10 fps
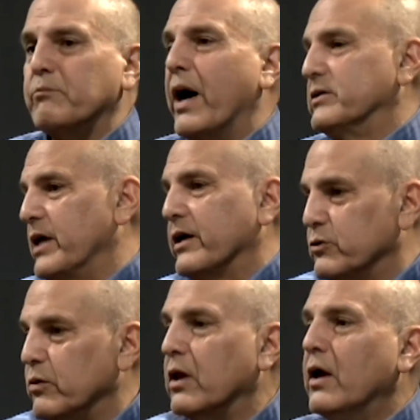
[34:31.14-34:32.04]

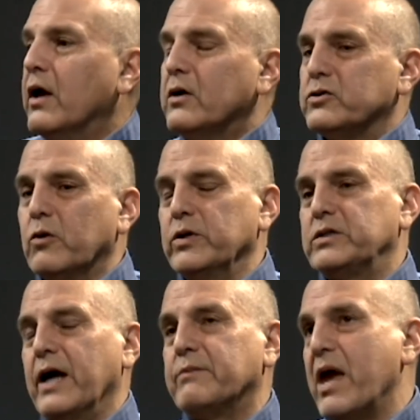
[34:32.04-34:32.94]
bisexual. So it's
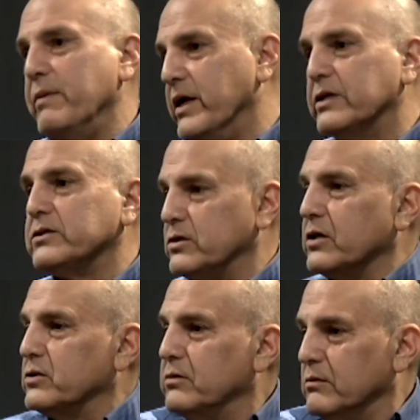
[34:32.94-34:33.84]
like maybe it isn't
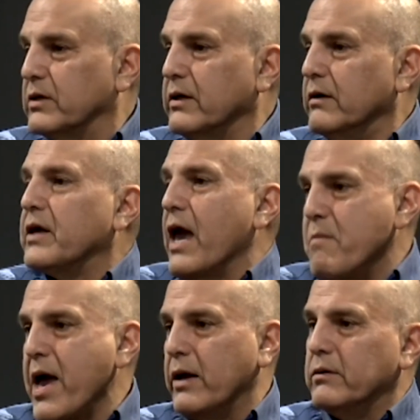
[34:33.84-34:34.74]
just gay men. I